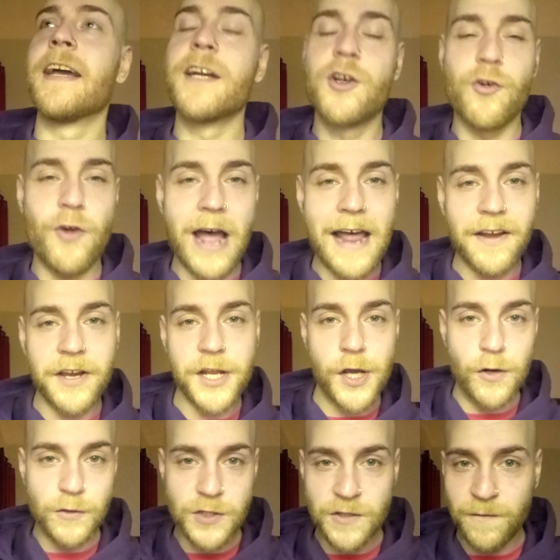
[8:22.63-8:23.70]

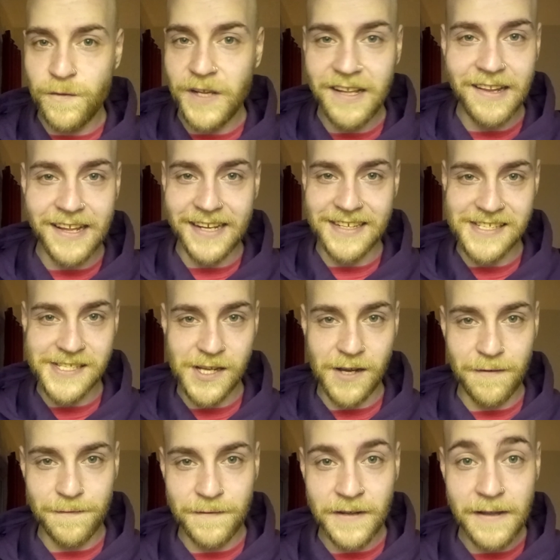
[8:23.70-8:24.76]
grandiose feelings
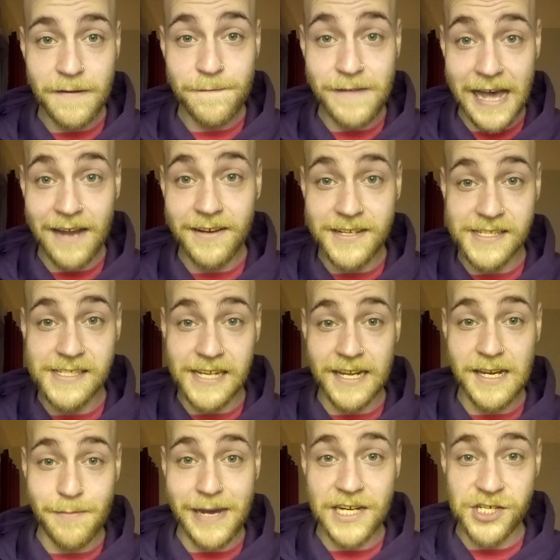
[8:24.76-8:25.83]
of fantasy
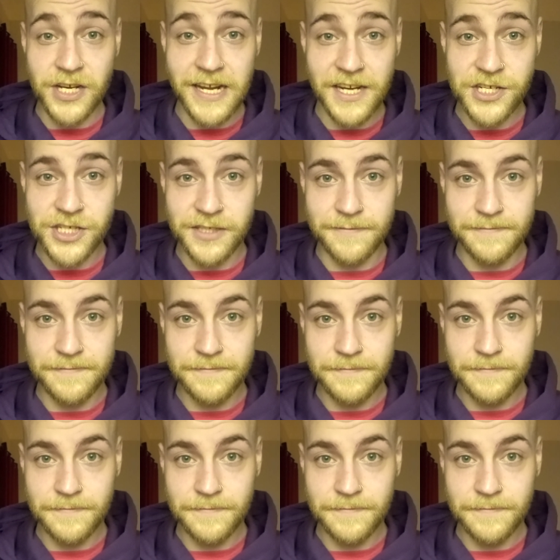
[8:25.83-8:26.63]
and imagination.